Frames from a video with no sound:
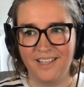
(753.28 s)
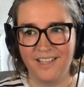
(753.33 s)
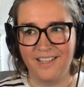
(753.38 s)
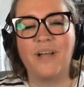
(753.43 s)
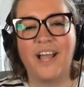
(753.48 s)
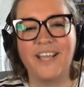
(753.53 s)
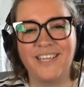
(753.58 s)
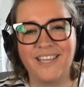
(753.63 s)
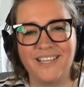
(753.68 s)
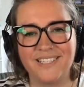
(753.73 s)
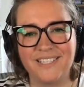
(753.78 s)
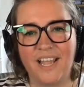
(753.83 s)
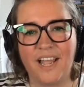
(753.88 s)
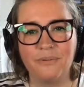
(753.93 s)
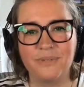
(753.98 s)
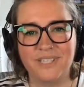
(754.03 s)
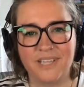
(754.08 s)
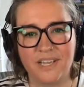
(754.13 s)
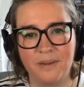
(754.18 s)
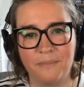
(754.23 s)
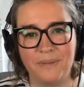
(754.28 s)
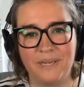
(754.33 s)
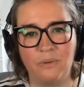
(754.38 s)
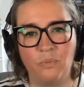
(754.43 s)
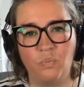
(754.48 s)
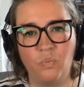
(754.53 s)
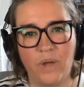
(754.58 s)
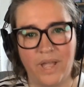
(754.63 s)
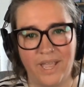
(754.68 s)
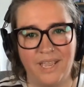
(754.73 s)
I guess I was going to be
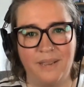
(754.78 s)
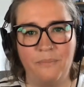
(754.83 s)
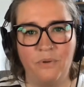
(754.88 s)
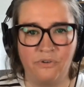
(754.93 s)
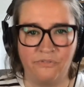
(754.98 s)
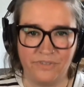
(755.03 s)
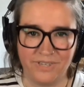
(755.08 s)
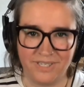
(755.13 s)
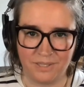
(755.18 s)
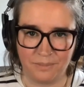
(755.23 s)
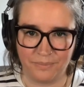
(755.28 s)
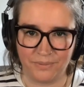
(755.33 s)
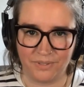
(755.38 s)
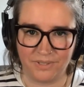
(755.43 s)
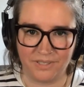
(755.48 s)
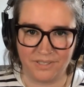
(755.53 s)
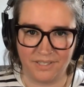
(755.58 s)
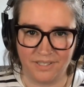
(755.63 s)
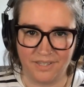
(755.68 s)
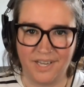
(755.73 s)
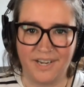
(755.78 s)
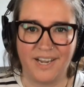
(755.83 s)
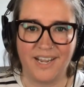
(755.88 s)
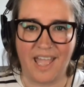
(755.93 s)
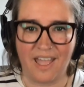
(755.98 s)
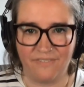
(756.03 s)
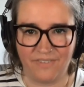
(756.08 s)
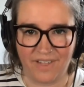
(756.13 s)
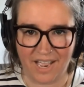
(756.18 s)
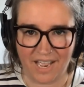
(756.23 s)
way more visible than I
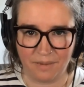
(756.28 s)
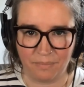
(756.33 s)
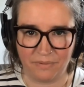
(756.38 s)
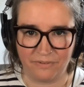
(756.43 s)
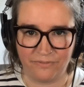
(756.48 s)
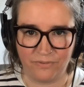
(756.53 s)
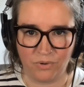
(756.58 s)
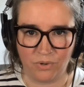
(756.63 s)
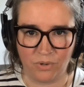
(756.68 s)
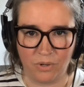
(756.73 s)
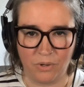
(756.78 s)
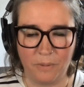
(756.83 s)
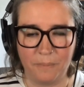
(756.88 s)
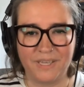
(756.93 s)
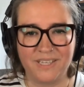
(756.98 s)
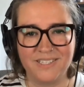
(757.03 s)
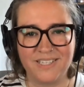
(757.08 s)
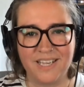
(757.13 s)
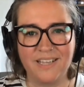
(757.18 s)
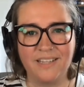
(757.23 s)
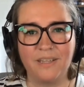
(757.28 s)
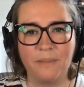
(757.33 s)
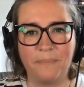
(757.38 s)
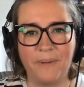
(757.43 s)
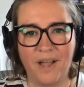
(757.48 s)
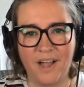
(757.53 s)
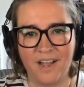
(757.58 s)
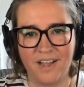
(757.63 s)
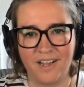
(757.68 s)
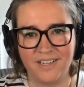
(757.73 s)
ever had before, because in the
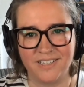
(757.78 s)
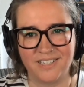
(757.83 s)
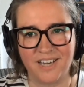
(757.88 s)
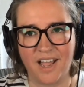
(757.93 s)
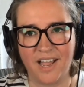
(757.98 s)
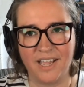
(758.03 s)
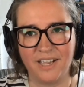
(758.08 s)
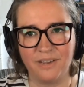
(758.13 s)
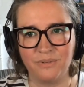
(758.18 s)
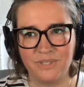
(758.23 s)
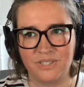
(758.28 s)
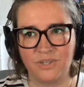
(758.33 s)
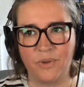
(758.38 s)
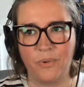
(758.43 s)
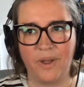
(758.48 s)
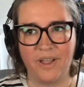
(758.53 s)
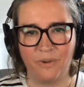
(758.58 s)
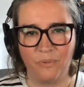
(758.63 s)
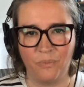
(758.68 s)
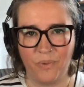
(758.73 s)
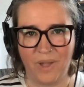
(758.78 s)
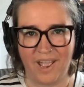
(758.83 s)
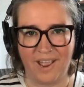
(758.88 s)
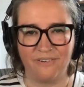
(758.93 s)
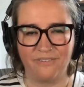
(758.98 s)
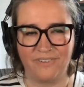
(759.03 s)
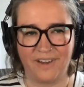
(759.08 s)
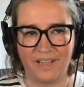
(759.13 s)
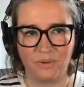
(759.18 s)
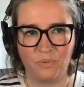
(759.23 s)
past I was quite aware
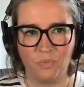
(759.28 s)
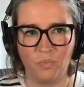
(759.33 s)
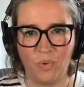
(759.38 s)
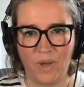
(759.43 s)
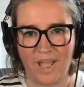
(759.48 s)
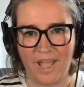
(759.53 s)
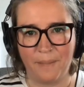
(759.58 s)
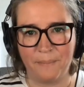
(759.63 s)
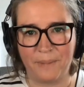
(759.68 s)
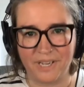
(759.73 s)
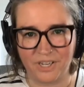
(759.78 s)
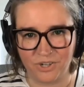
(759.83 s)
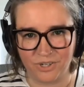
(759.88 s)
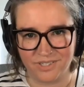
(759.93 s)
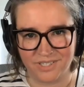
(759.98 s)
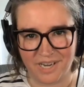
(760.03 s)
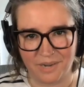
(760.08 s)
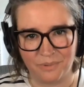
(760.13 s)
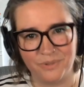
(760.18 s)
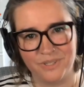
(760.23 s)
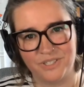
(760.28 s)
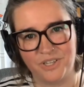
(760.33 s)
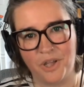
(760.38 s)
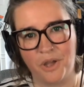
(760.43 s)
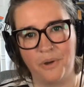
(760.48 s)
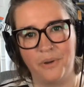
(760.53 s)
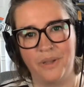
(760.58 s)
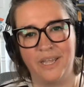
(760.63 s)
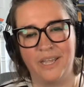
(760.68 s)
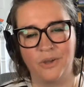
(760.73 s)
of like where my content was
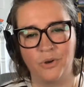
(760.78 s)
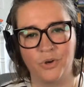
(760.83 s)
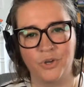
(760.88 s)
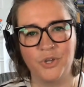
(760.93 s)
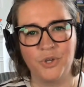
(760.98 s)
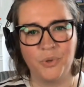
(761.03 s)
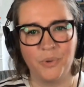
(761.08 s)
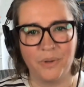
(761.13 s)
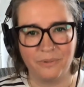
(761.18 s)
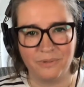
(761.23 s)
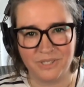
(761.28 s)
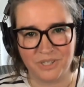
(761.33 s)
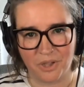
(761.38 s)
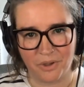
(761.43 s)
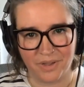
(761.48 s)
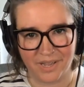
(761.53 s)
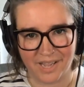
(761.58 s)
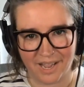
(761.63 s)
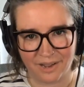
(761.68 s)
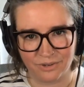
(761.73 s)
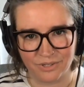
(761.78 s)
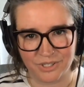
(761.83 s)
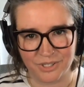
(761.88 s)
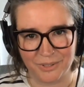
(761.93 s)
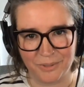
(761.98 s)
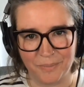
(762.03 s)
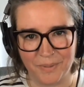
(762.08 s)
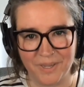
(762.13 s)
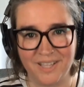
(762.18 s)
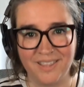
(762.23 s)
going or who it was going out
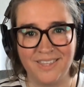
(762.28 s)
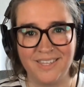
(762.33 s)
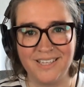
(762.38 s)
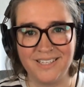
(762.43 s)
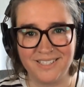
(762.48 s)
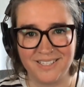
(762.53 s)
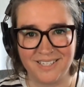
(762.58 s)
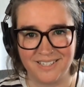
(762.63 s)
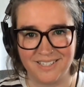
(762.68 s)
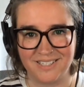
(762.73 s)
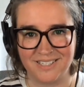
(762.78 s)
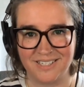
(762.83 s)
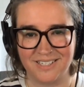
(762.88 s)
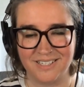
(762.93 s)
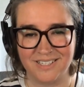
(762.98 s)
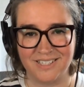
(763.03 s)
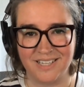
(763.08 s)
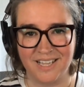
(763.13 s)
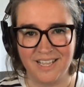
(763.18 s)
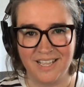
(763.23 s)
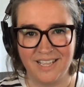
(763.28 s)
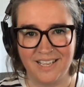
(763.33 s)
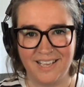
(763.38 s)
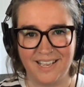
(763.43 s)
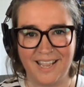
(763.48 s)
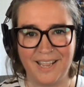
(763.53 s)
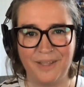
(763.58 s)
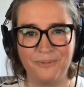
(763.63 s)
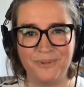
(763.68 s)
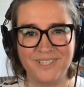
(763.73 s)
to, but in this instance
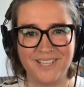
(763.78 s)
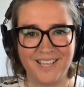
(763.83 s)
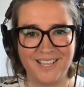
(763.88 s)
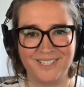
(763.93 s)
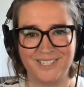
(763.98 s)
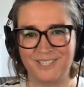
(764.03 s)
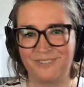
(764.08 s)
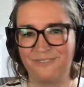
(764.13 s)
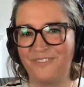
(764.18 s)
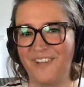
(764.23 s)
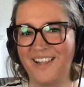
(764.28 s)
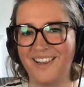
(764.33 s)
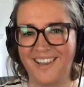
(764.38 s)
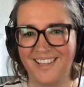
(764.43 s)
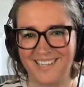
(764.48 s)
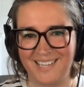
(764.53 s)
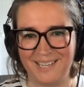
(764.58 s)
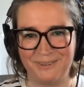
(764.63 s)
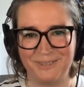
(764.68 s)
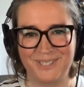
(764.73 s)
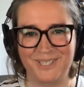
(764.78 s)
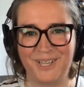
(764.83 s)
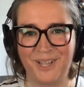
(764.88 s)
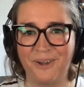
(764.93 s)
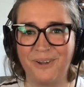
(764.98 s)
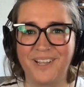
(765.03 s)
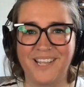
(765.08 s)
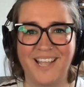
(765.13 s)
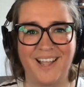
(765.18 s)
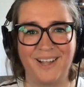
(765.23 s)
it just felt like it was
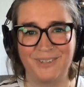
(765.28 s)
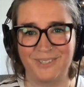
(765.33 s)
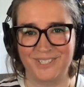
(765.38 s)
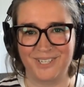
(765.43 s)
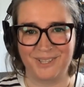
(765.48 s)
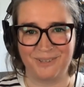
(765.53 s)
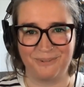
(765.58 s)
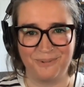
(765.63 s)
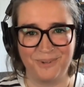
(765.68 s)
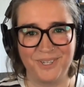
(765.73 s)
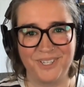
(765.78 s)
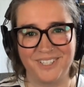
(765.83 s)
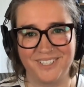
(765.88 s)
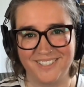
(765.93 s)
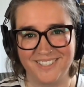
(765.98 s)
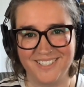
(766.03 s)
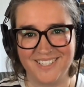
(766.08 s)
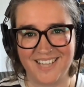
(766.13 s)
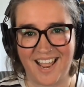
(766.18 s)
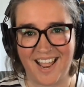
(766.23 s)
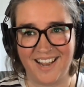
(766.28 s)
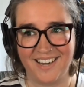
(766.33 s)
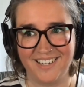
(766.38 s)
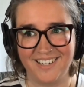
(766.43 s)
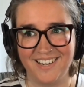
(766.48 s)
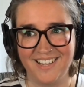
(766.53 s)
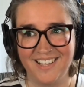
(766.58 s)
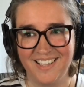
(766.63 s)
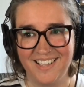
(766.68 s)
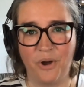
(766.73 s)
going out to the world. And
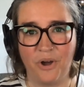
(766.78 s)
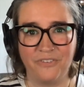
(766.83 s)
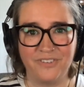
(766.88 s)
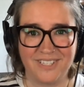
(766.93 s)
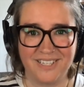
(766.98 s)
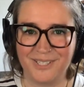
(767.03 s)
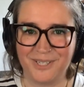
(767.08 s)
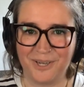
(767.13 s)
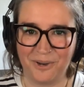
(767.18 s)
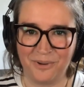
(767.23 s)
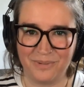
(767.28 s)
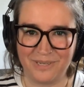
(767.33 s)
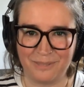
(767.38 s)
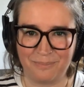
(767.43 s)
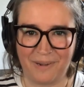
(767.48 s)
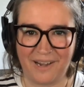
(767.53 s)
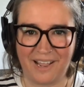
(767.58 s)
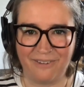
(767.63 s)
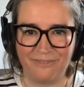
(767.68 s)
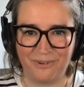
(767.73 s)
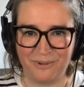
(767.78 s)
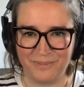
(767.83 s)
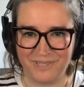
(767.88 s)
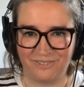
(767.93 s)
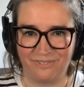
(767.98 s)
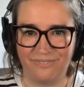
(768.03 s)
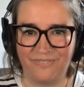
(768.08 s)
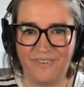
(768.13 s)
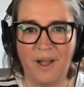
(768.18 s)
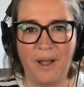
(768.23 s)
obviously Adobe's platform is
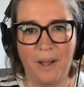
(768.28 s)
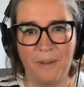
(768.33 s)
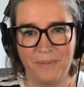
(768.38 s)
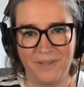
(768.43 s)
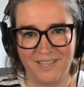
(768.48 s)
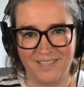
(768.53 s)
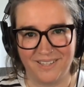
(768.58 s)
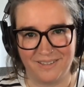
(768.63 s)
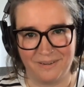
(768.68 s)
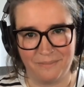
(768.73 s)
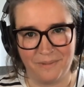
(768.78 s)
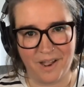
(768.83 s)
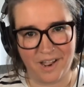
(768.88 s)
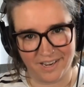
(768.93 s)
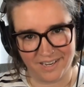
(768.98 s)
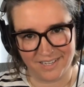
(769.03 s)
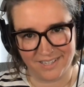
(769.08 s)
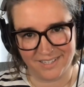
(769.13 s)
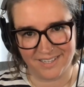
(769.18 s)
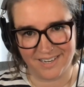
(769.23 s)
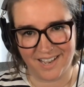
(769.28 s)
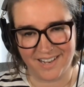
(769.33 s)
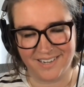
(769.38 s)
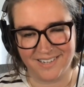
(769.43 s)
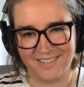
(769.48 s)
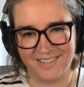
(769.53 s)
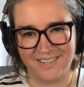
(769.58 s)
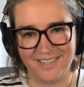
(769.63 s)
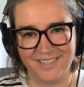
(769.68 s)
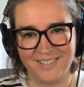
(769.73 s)
far bigger than mine,
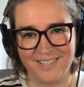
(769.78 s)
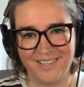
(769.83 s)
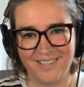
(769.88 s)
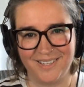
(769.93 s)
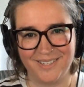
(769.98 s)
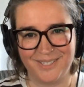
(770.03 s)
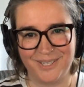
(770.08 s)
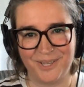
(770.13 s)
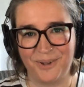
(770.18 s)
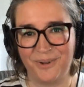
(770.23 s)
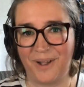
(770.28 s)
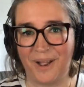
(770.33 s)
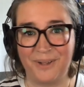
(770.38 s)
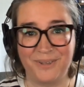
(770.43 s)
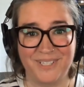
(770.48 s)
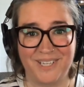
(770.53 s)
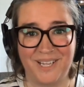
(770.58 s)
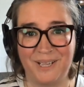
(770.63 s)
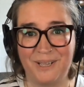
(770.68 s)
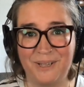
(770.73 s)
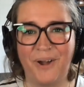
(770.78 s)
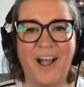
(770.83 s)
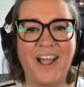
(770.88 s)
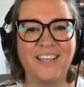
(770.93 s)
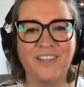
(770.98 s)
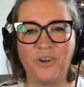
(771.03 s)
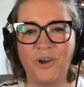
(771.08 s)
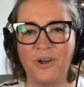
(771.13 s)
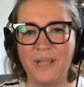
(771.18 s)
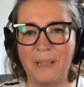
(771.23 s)
and so I was like, I
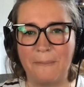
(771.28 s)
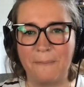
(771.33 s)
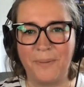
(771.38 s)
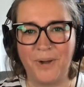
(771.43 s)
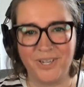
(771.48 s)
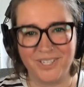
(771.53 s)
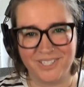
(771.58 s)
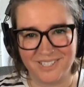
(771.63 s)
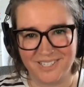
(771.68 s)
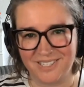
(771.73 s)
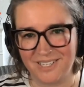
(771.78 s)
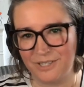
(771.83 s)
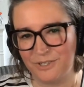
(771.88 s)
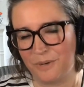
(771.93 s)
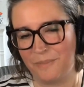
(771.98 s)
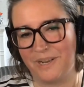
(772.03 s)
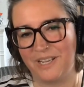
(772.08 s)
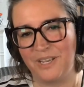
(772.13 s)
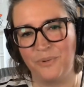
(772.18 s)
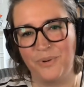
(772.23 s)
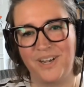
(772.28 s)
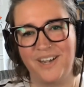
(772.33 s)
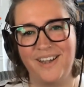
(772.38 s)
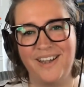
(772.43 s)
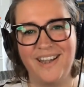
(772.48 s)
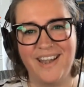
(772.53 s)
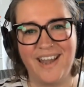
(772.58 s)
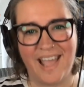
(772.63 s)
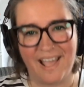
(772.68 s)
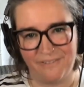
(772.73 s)
got imposter syndrome like you would
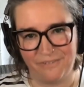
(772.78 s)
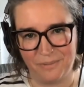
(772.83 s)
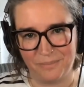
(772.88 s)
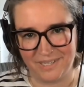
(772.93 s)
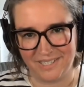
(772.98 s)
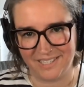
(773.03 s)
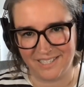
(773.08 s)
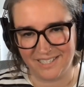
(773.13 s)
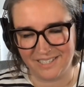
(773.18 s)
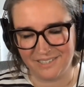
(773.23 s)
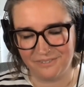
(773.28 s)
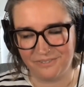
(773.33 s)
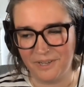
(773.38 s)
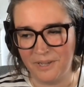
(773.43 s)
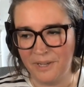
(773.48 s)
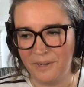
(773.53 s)
never believe.